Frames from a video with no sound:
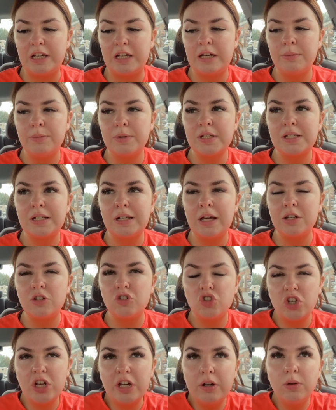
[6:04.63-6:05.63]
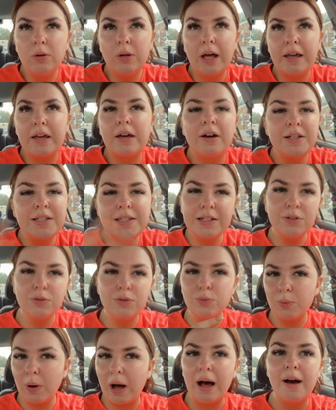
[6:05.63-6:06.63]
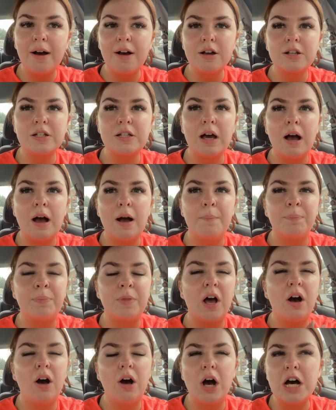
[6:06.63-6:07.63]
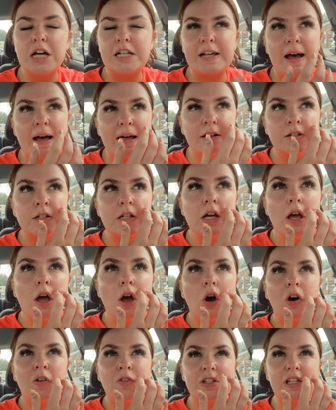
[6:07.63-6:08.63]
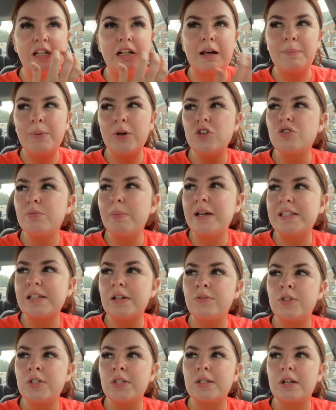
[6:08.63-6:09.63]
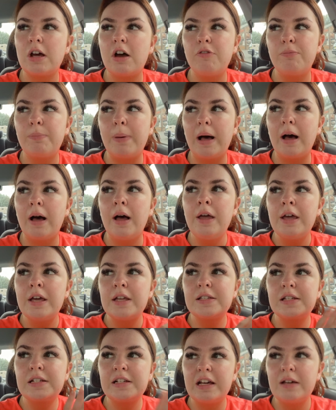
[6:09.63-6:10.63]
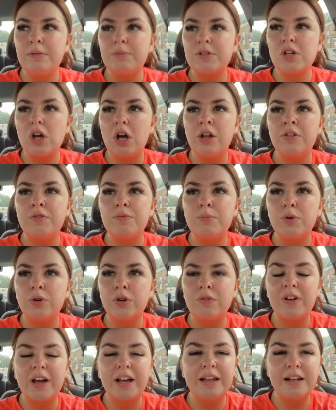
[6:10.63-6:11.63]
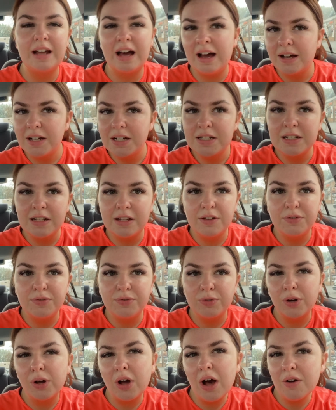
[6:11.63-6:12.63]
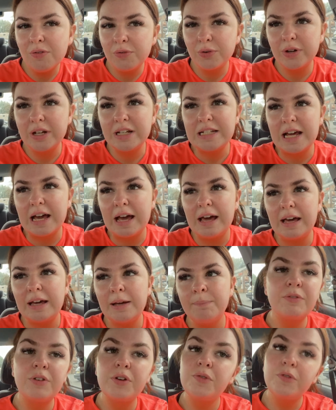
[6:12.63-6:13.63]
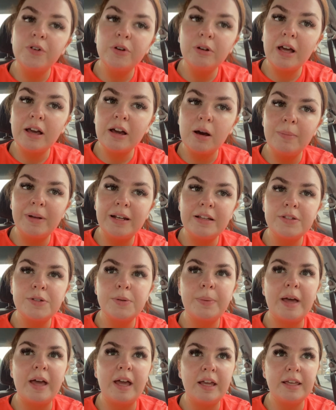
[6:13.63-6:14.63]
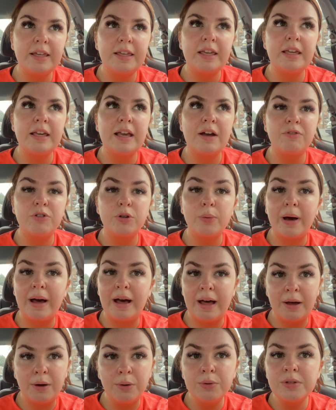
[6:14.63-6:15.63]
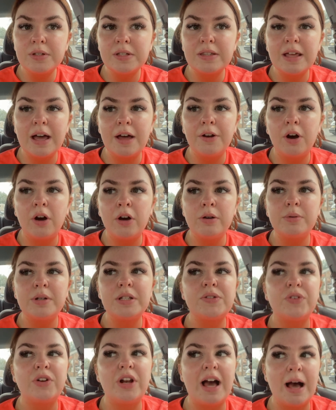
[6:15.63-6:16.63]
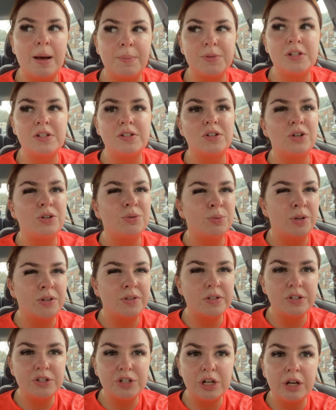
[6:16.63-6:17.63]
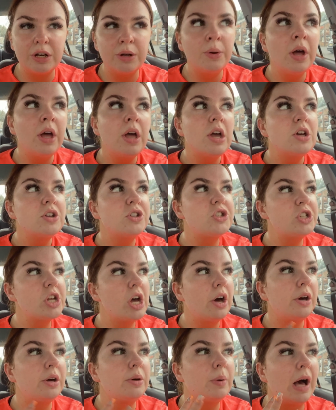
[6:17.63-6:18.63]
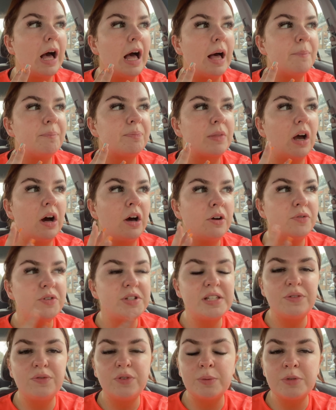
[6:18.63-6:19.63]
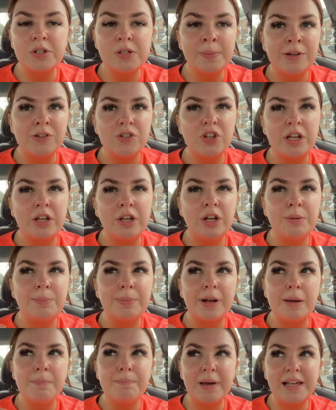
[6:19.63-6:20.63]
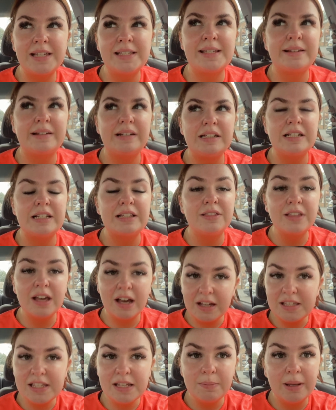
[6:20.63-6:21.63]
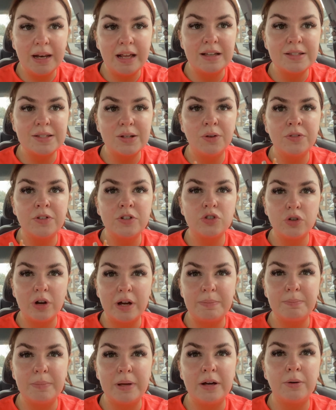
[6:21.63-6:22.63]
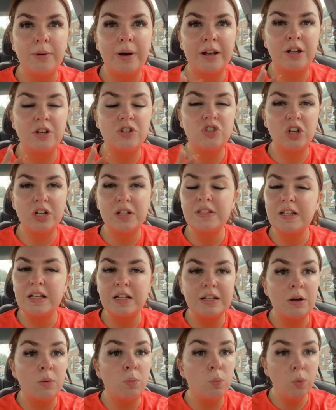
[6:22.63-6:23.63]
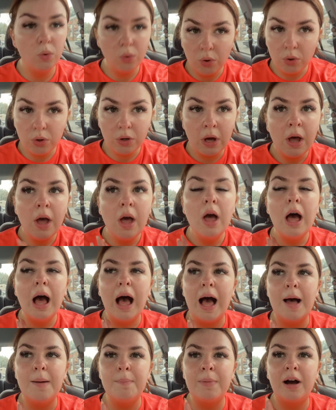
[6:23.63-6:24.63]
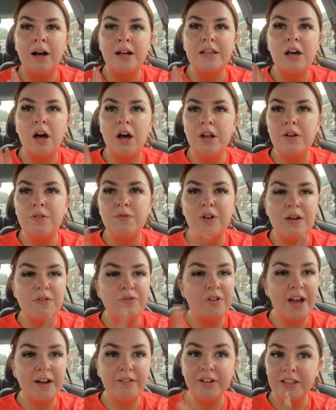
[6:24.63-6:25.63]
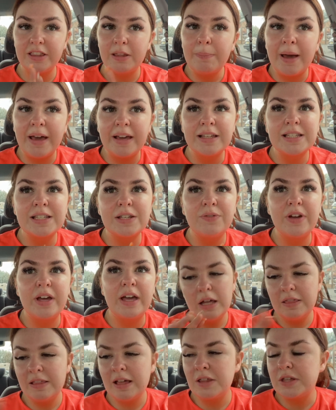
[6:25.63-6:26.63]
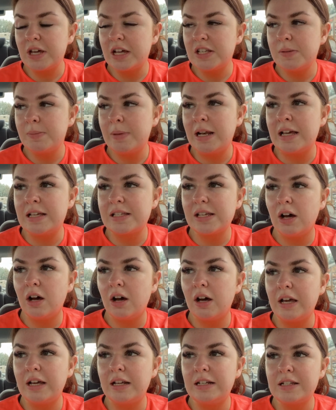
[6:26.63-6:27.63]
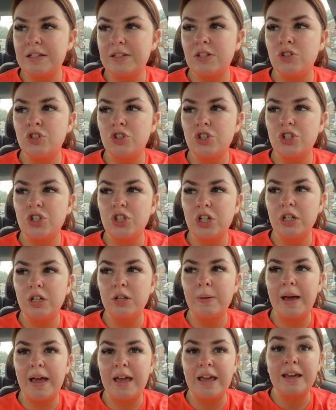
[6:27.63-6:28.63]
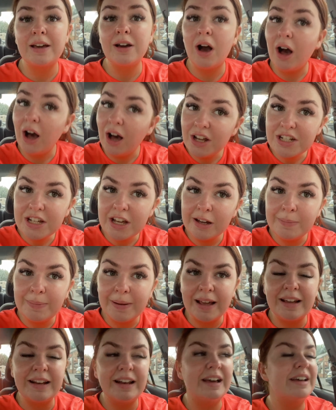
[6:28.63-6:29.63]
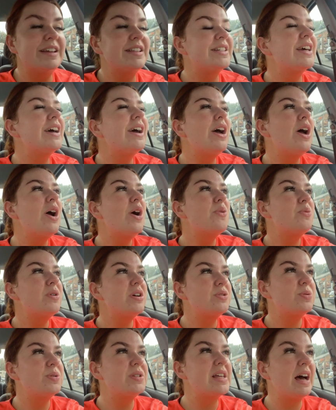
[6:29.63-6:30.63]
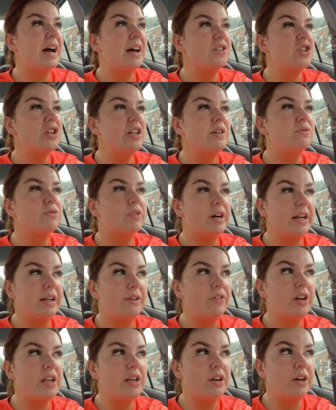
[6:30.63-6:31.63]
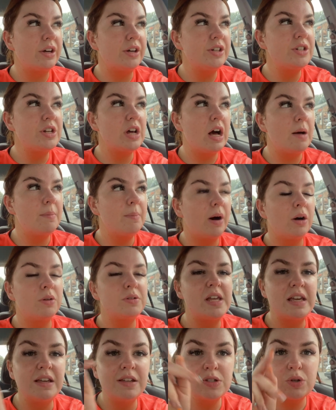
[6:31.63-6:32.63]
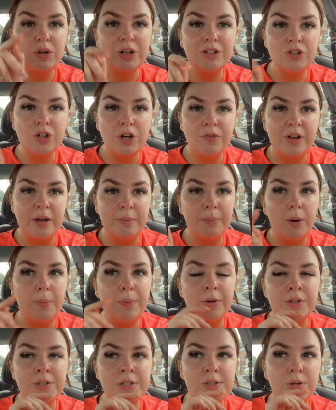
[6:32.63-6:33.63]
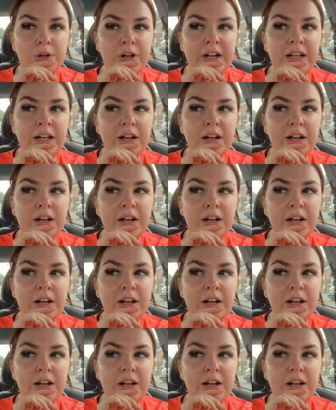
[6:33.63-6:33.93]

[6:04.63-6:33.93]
It was like chill, like I still worked hard and obviously like pushed myself and stuff, but today was kind of more of like an active recovery day. If I feel like I'm a little bit achy everywhere else, then I always feel like abs is a good one to do. So I obviously filmed as much as I could, but I basically did 30 minutes on the treadmill and I just did a walk. I kind of like varied the pace of it. In that 30 minutes I listened to a cardio playlist, which was actually really, really good. I'll take a screenshot of it and pop it on screen.